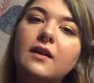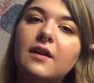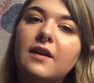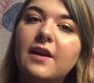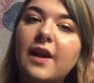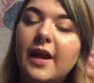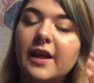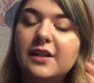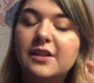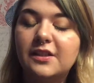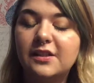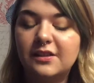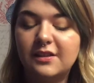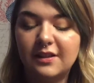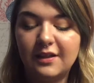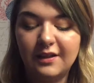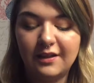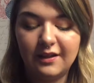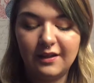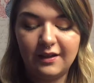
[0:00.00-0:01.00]
Next,
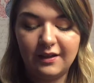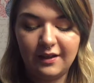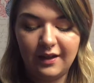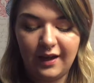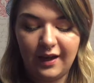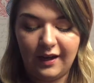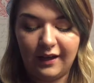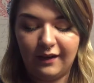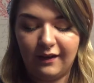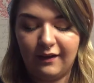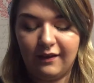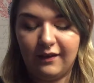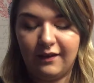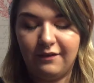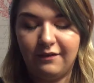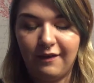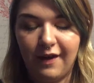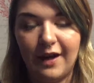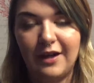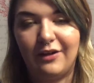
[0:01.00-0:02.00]
and the
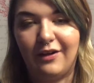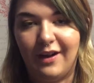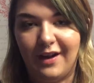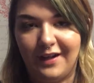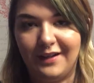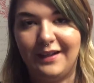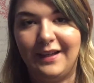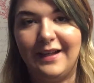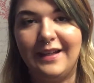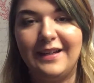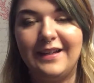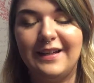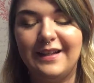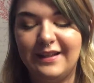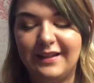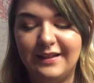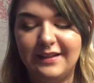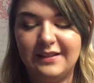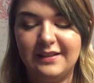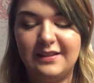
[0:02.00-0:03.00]
final highlight,
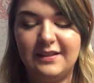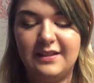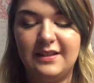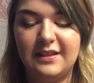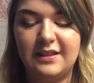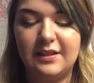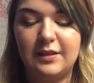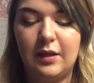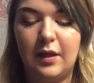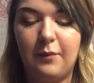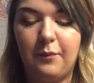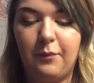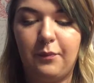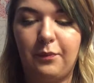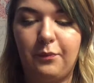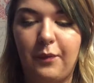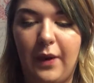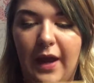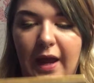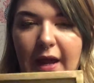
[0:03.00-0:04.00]
is this
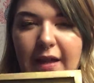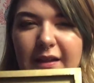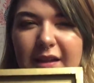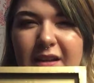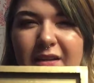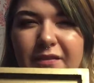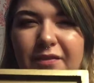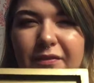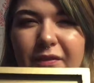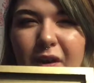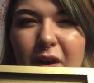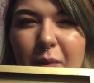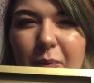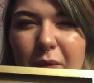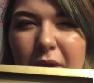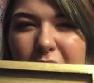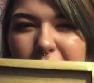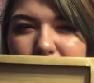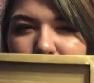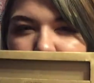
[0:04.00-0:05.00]
palette
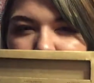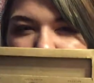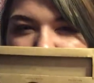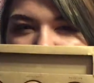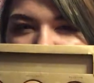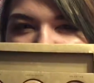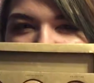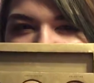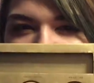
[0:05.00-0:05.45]
from Laura